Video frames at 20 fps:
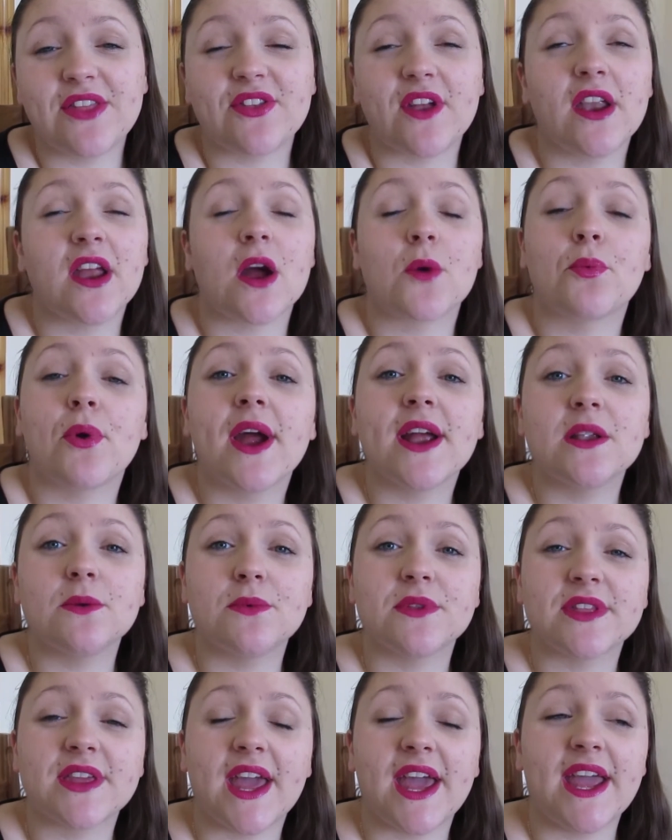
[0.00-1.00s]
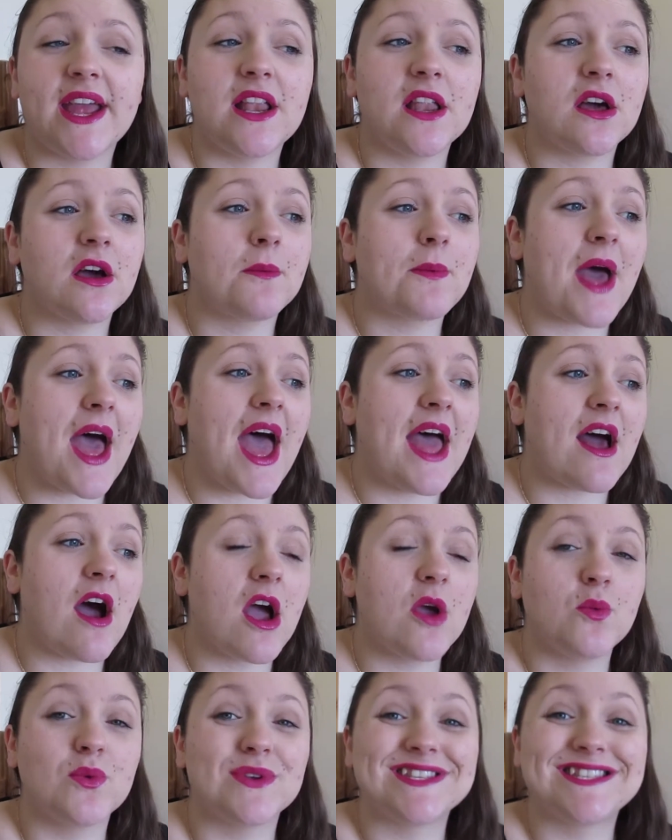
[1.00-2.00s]
Then I got pregnant with Caleb and
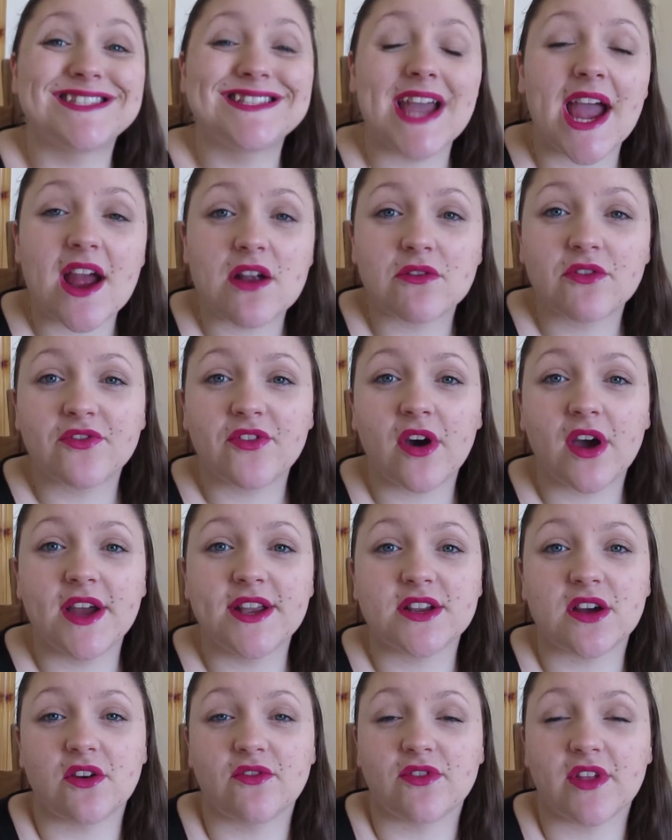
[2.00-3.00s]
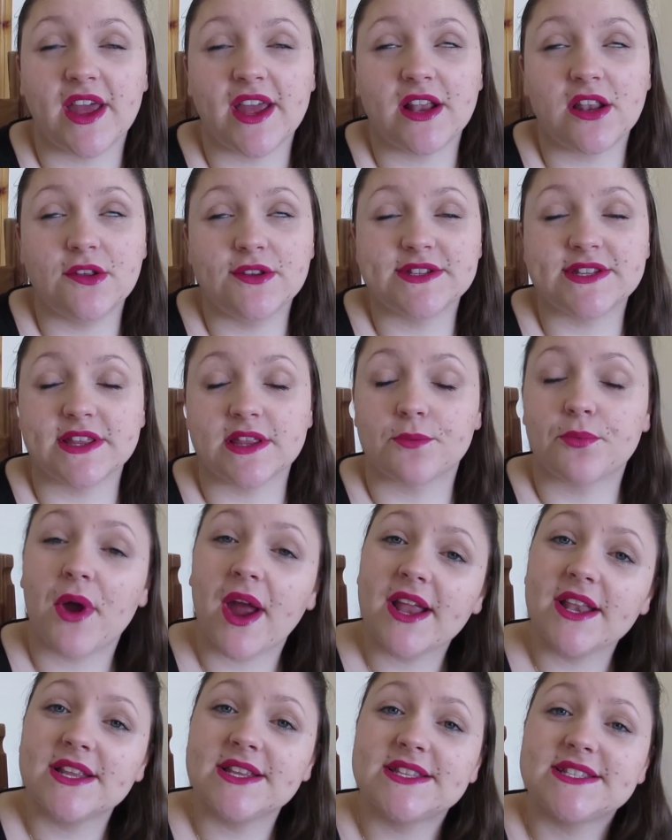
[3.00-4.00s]
I was terrified of like losing the
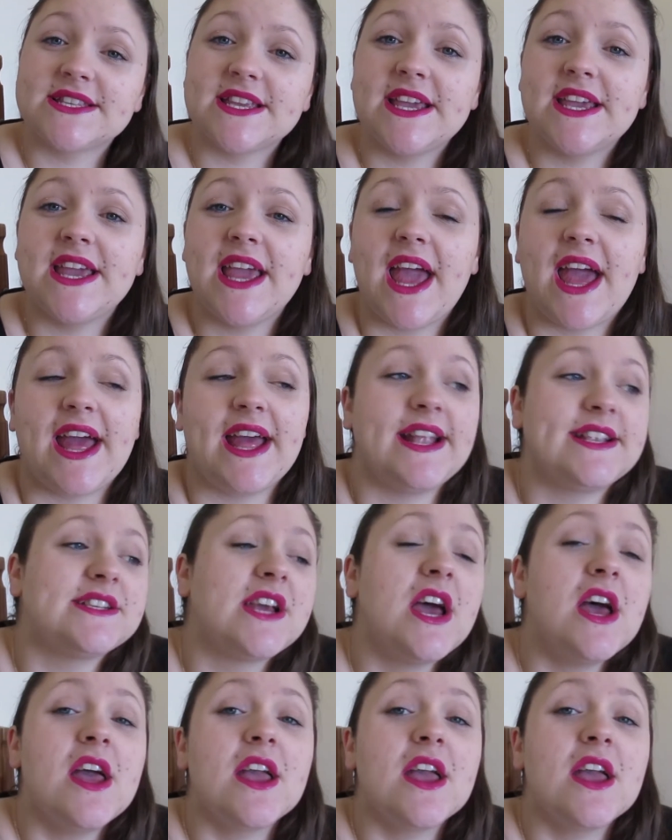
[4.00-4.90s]
pregnancy and